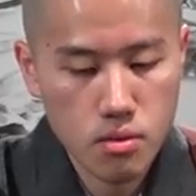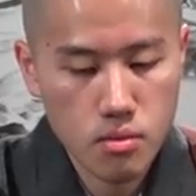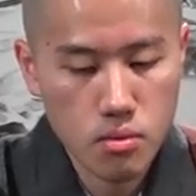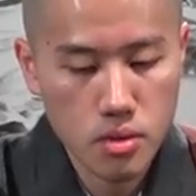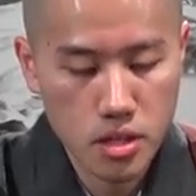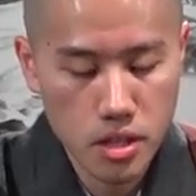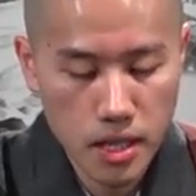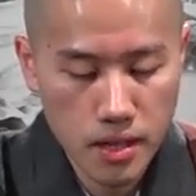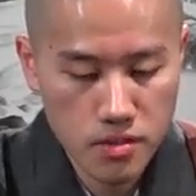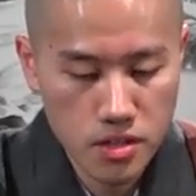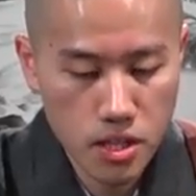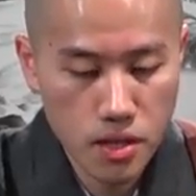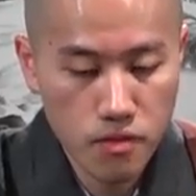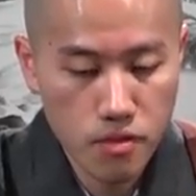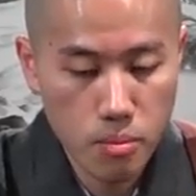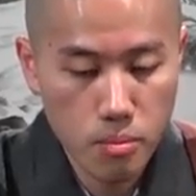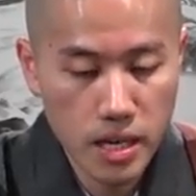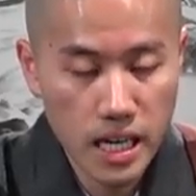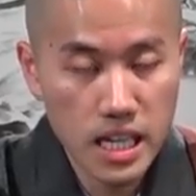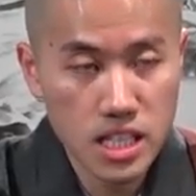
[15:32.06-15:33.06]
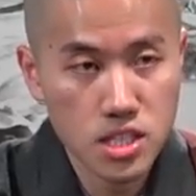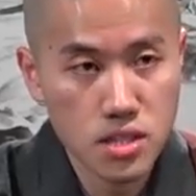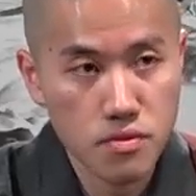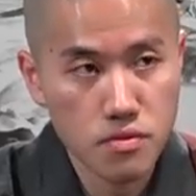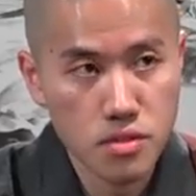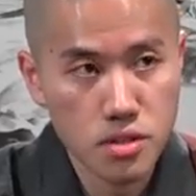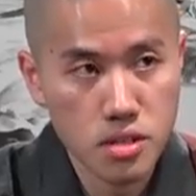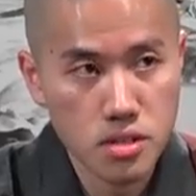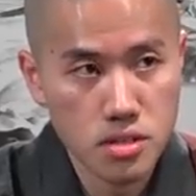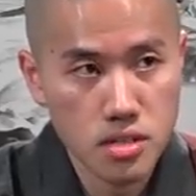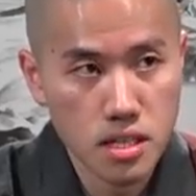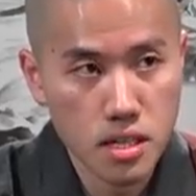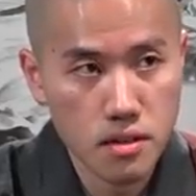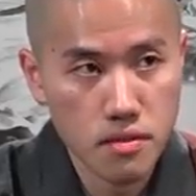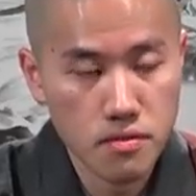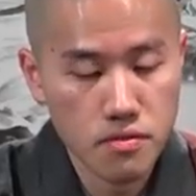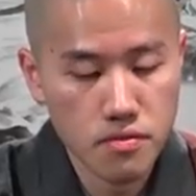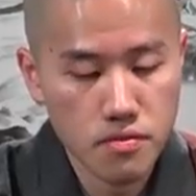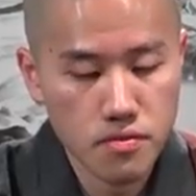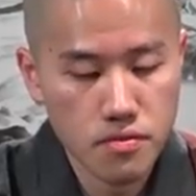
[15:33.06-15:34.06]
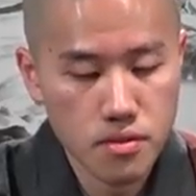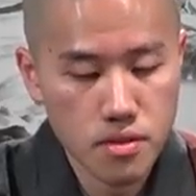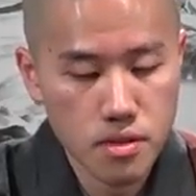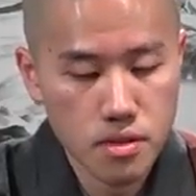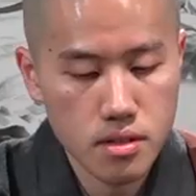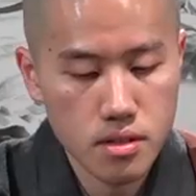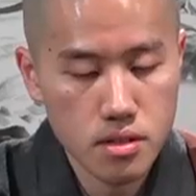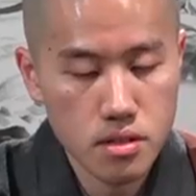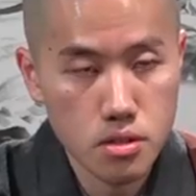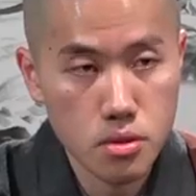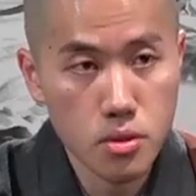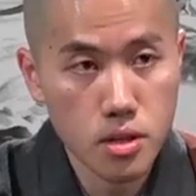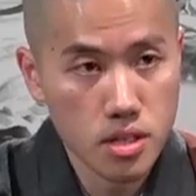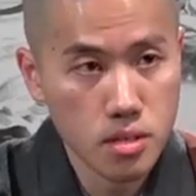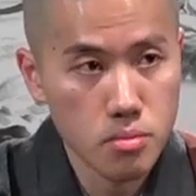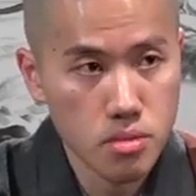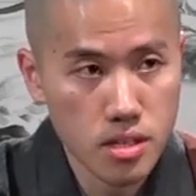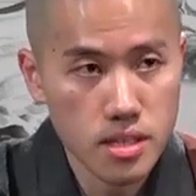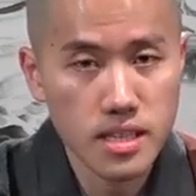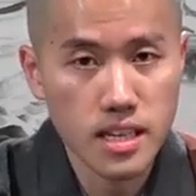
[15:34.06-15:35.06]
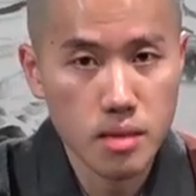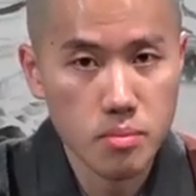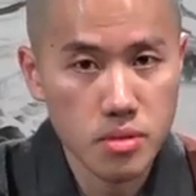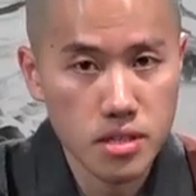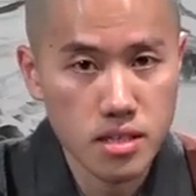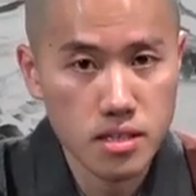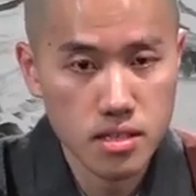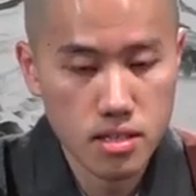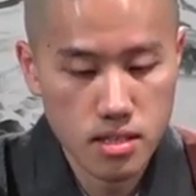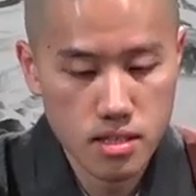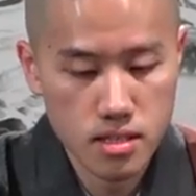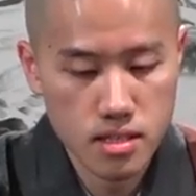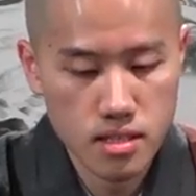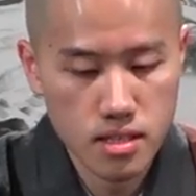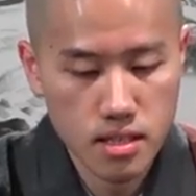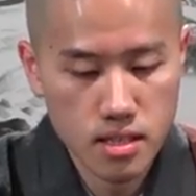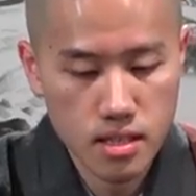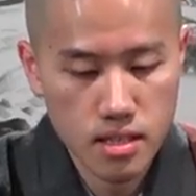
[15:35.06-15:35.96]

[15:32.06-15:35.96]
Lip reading: When you have self-compassion for yourself, you are completely at peace.